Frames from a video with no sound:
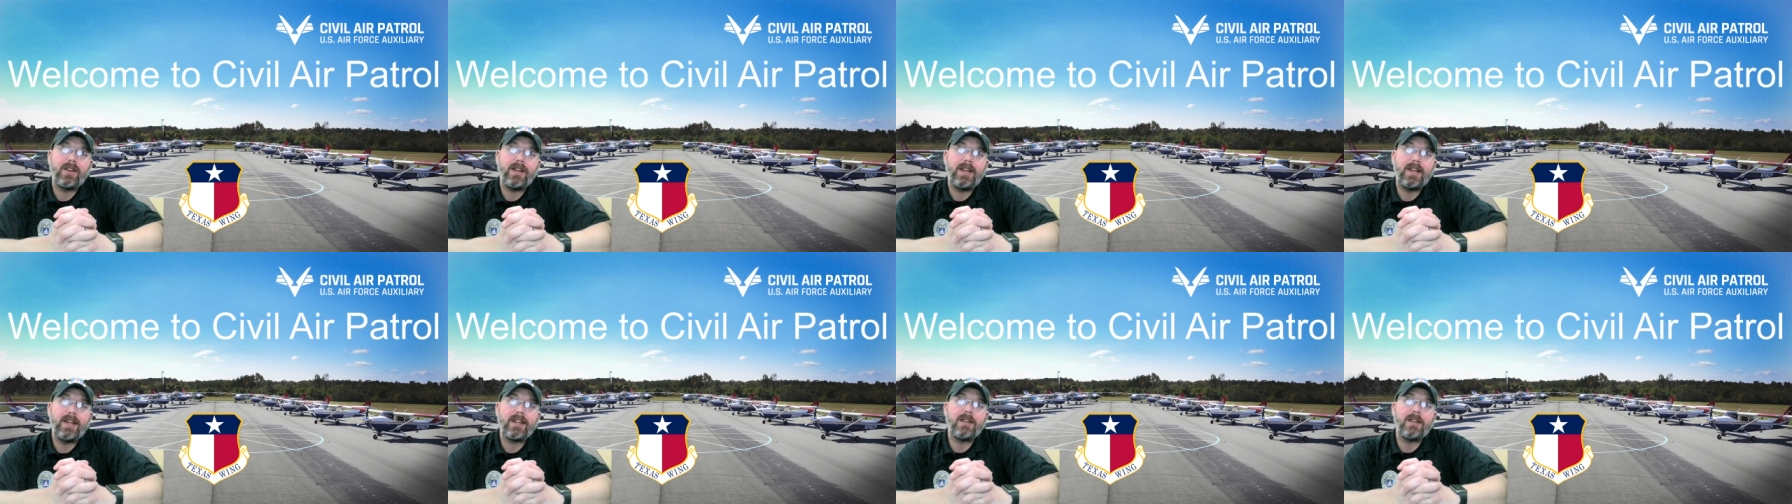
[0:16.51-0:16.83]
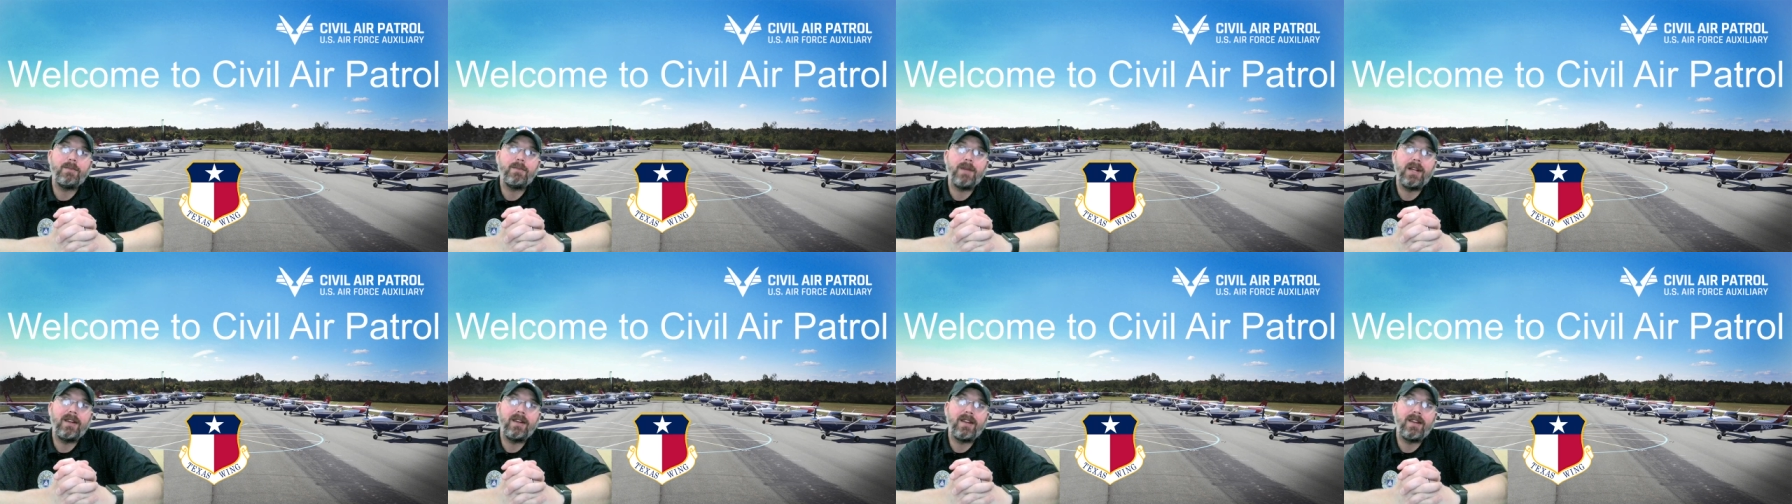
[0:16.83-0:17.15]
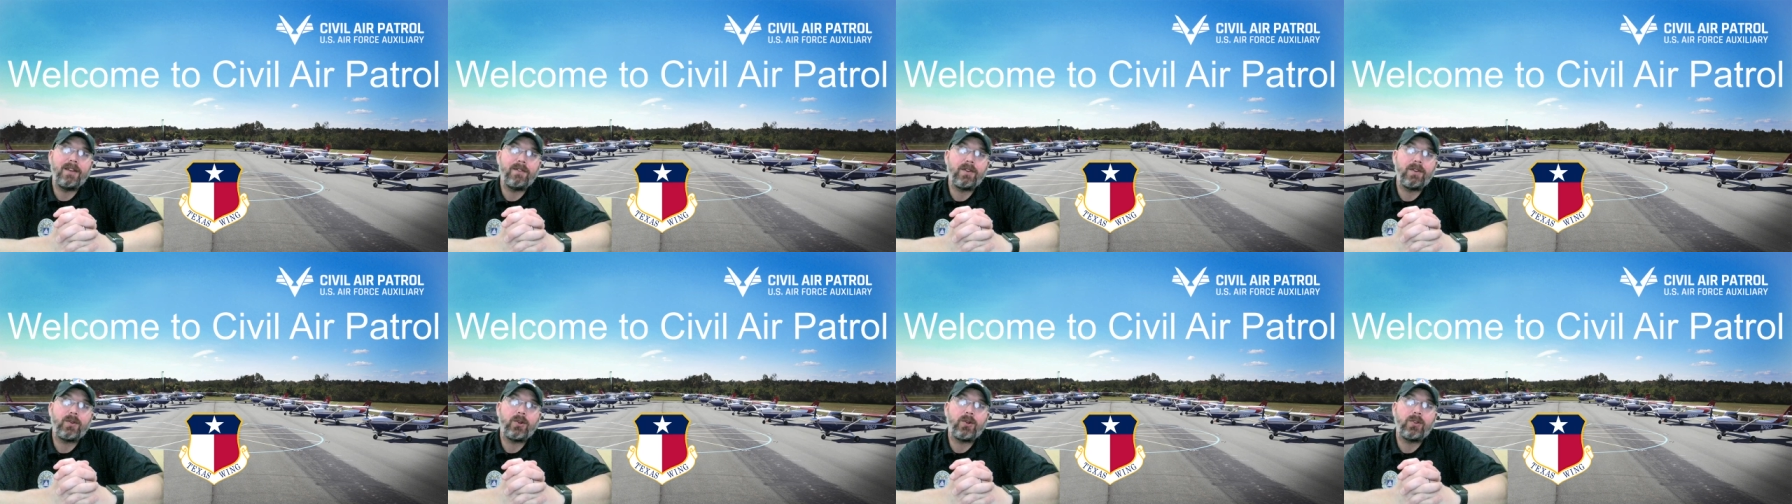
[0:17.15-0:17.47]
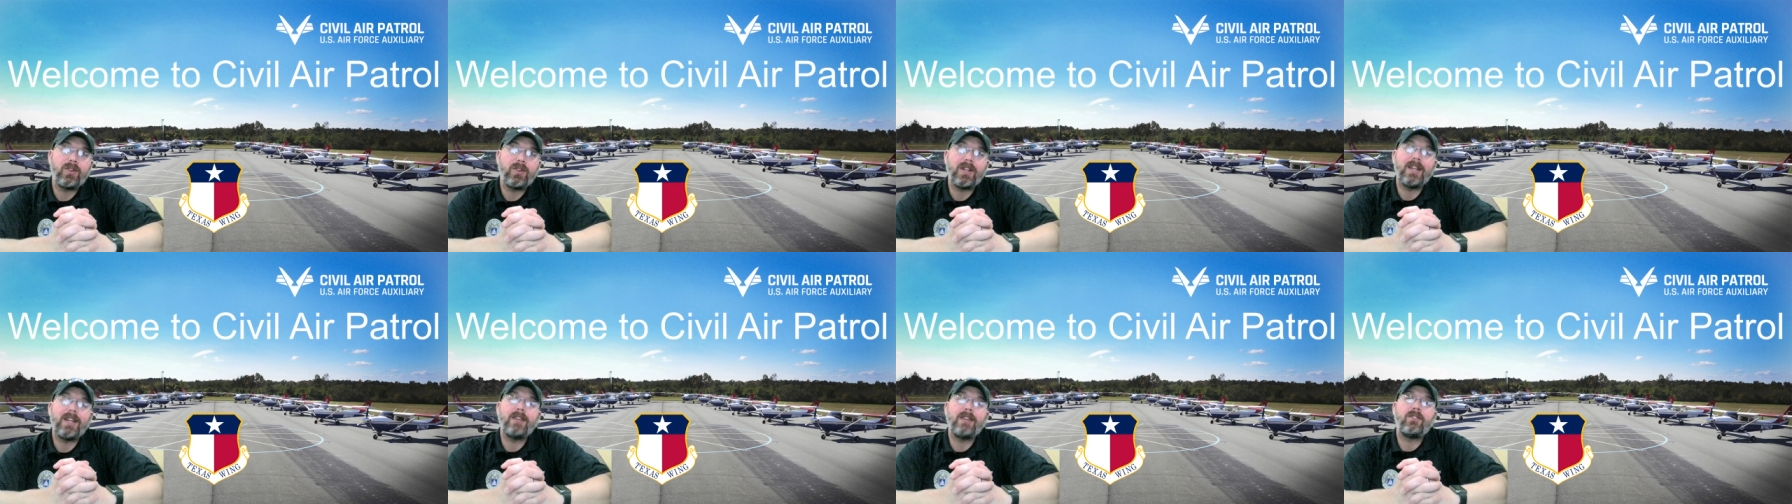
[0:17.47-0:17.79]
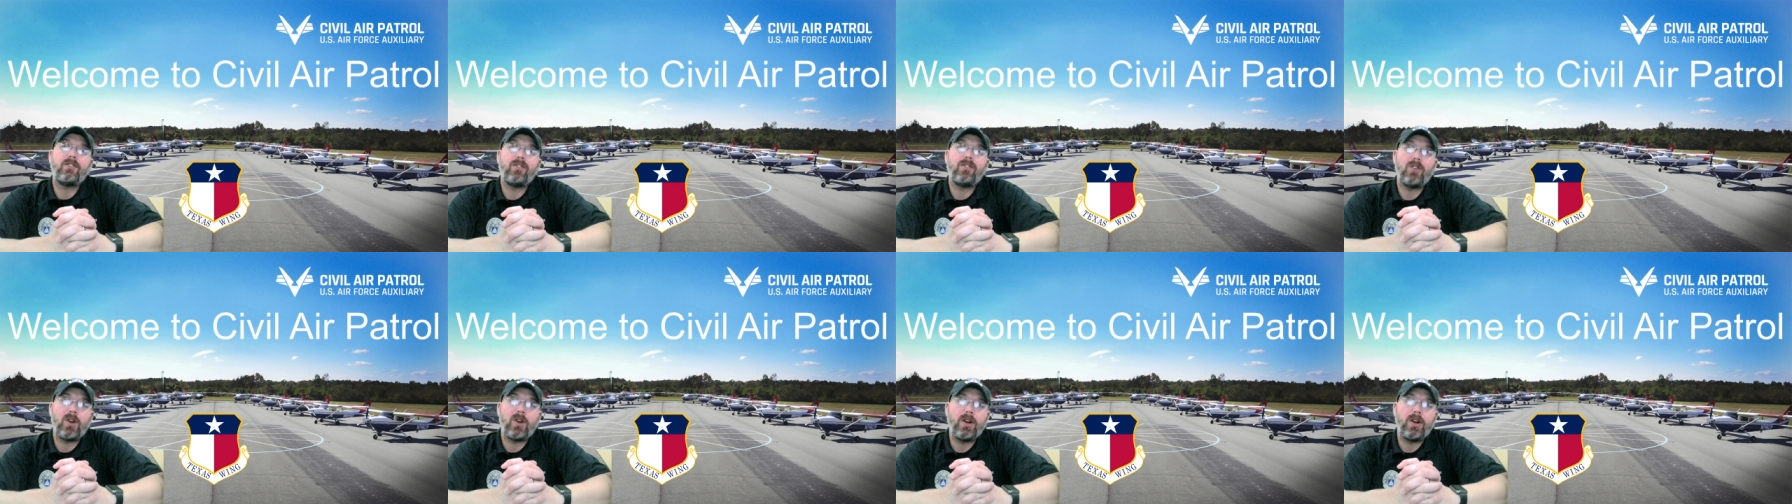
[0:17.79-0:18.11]
it can be difficult to get
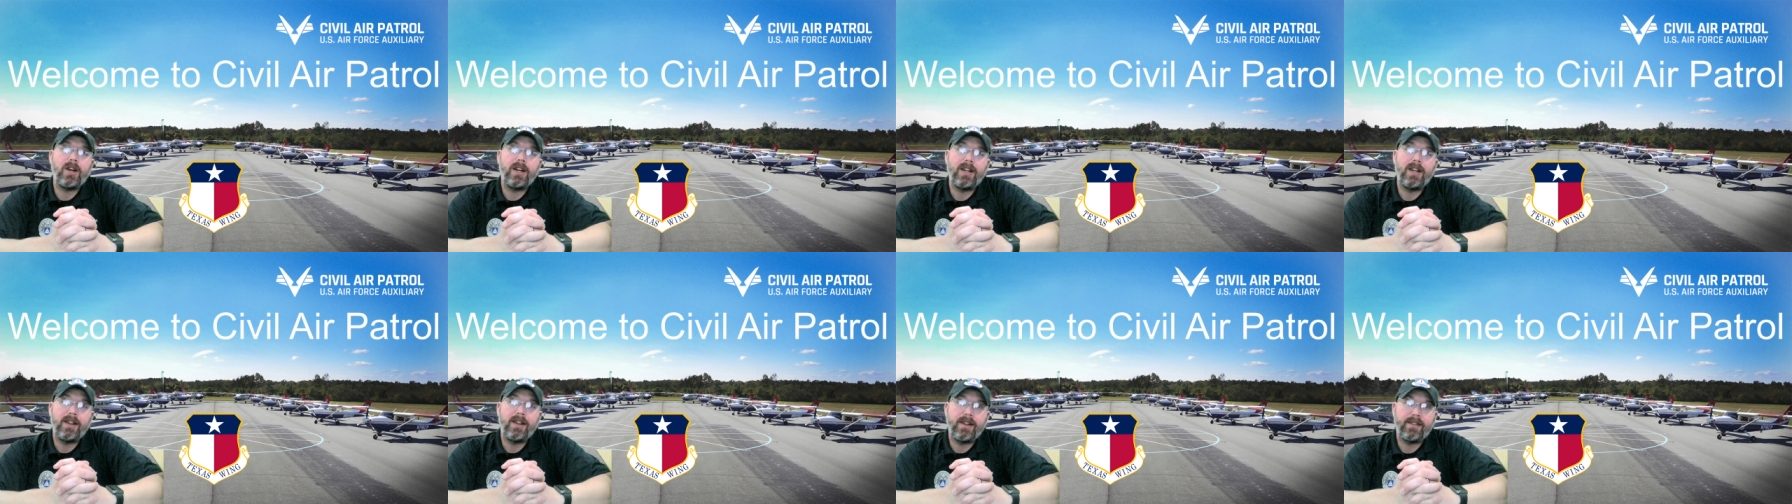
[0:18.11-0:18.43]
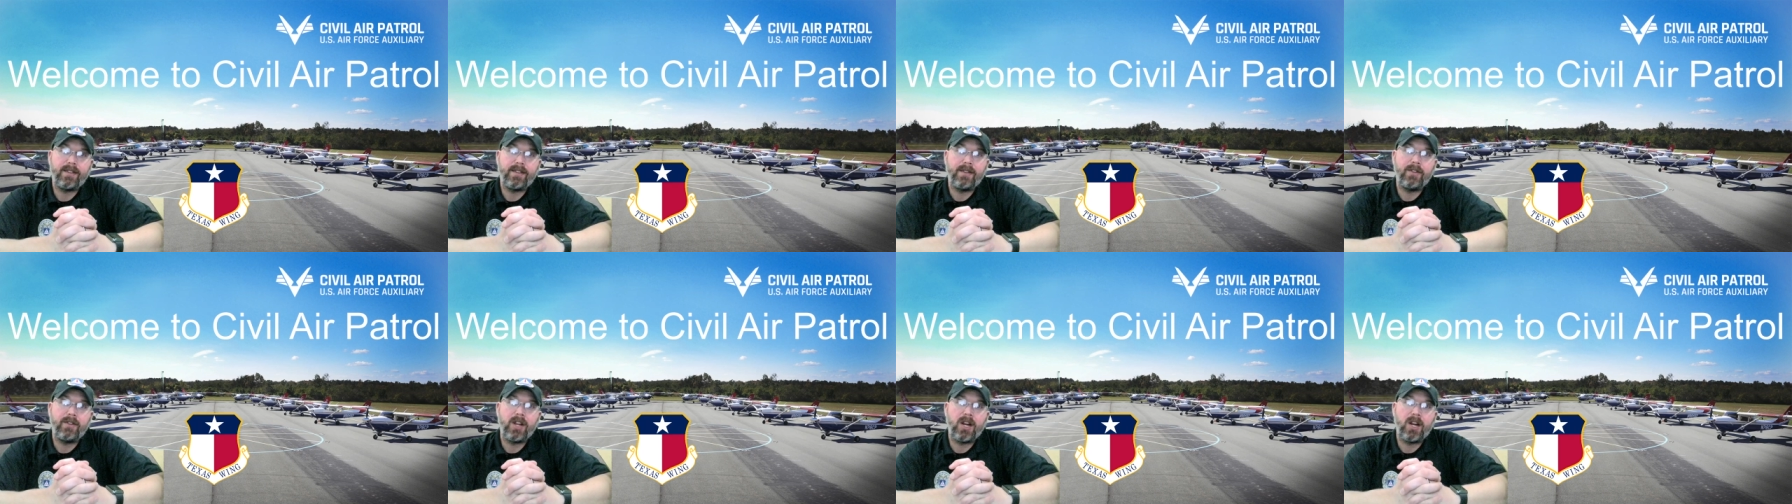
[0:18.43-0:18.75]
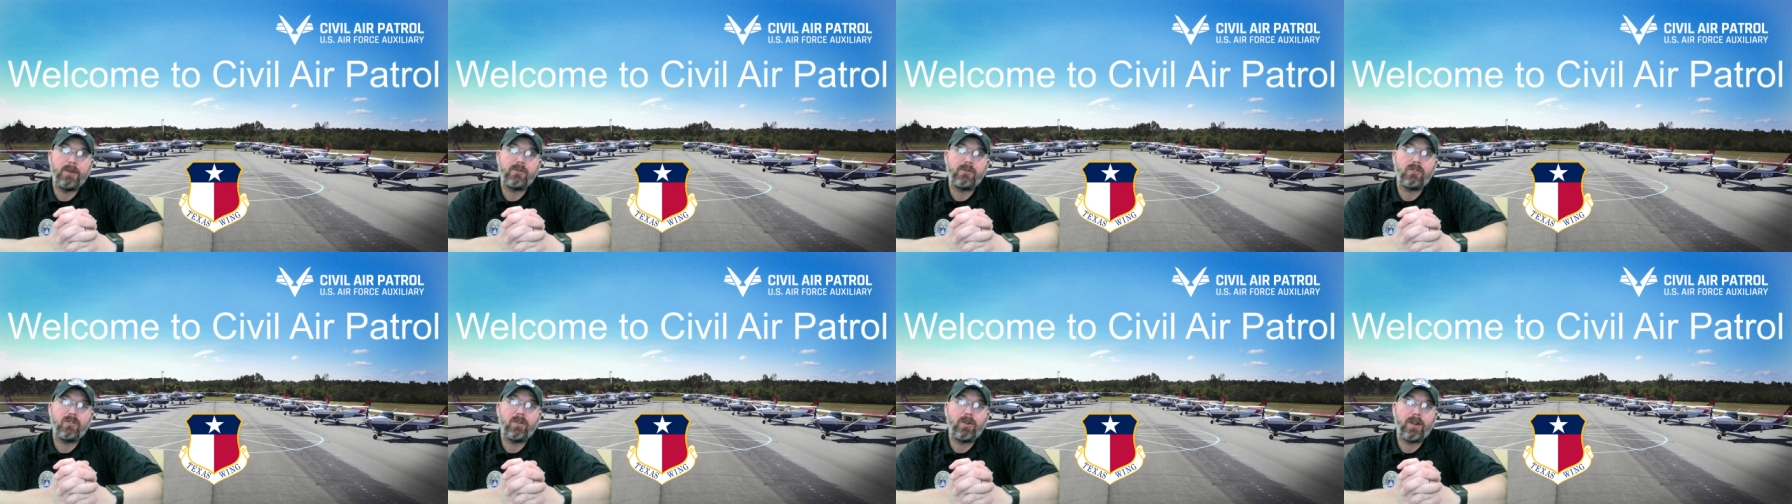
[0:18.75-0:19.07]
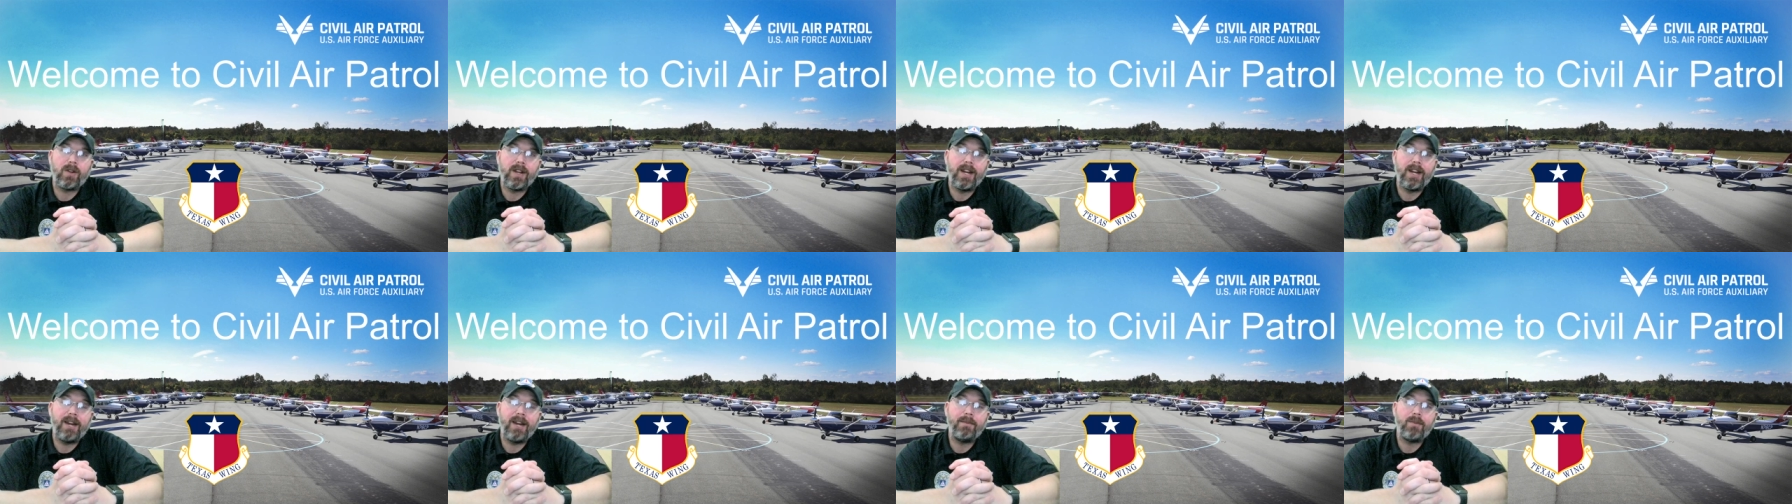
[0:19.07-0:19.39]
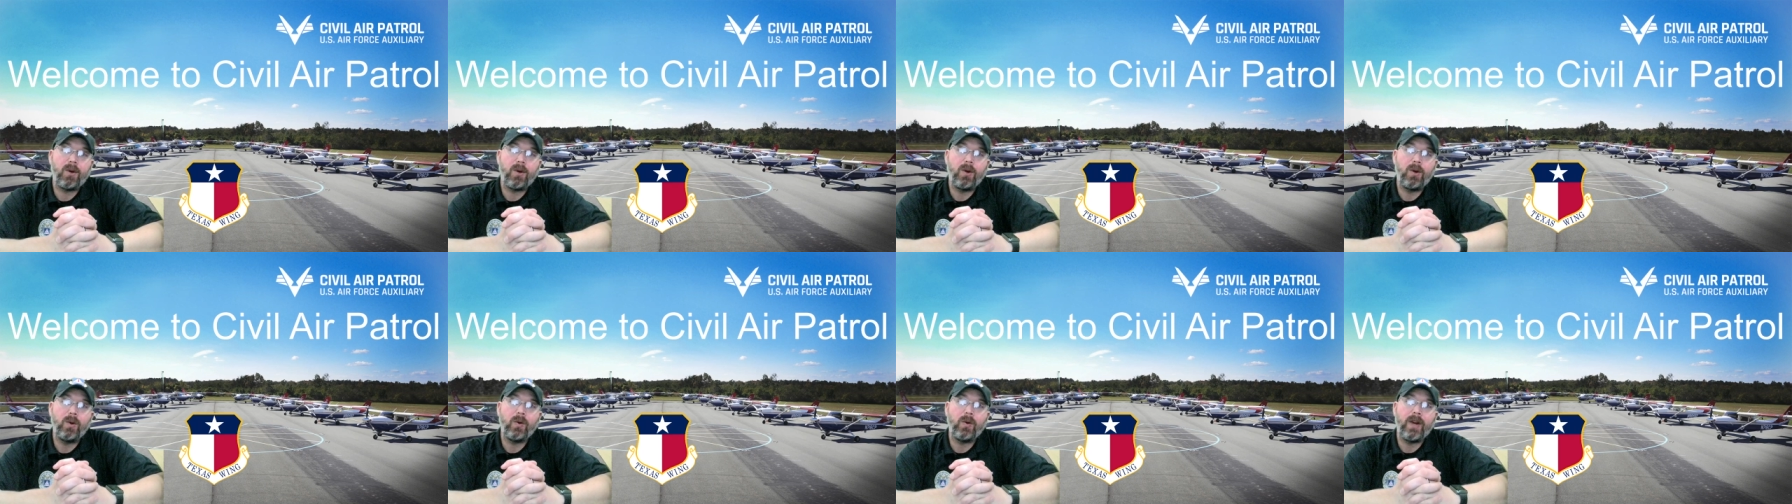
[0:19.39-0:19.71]
started in the Civil Air Patrol Cadet
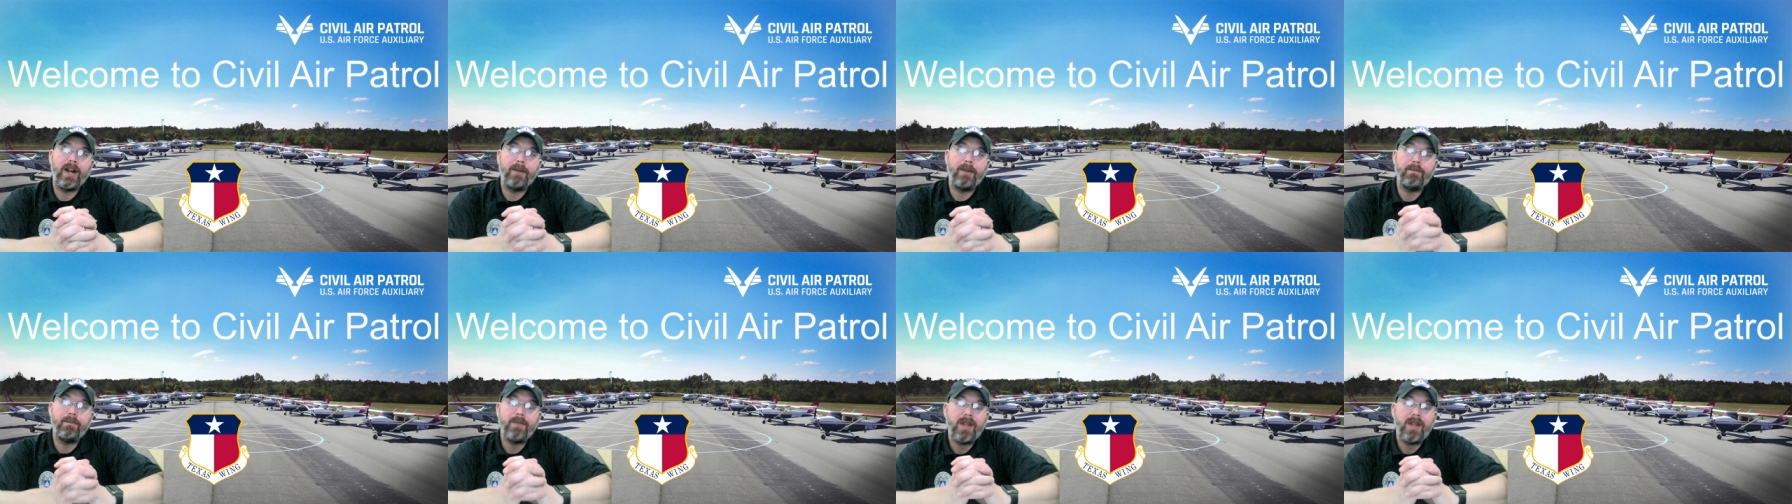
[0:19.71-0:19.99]
program.